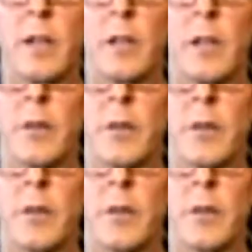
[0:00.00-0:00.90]
Especially with
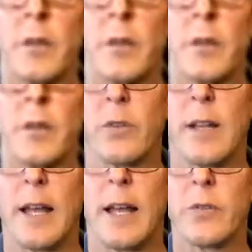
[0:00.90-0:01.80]
that last one. The
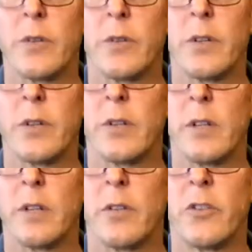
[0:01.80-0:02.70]
last one's a
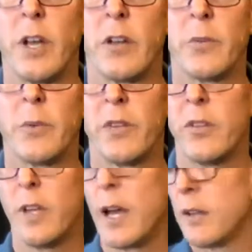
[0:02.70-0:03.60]
little challenging because you
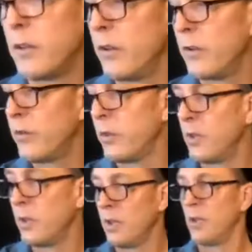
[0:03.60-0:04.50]
got those
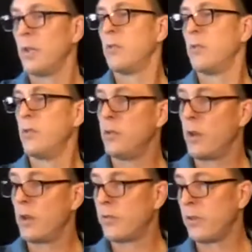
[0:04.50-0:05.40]
2
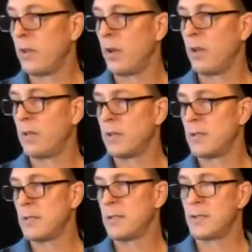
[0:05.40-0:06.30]
notes on the
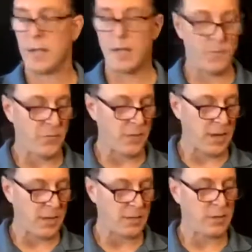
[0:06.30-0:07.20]
same
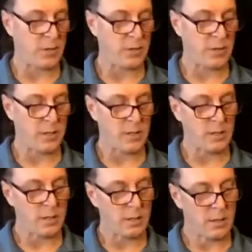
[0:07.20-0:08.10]
fret. So you
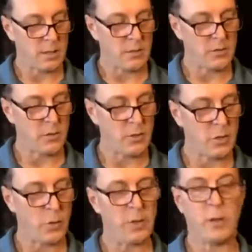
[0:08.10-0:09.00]
don't
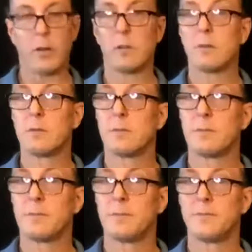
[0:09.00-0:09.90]
want to go,
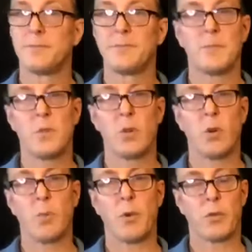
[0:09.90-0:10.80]
you don't want
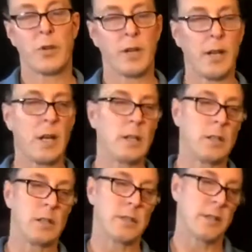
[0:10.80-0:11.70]
them both ringing out
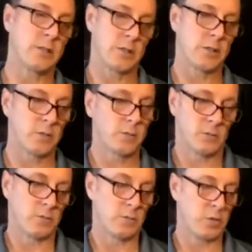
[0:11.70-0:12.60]
unless that's
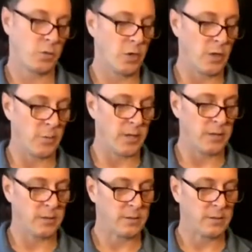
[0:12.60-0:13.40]
what you want, but